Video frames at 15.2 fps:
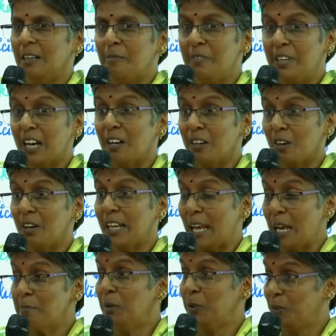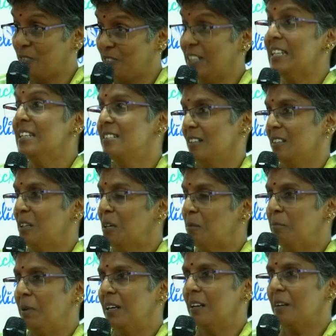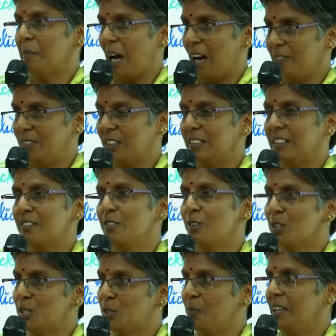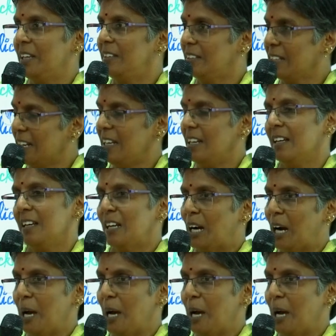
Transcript: We are not able to see it, but after this UHV3,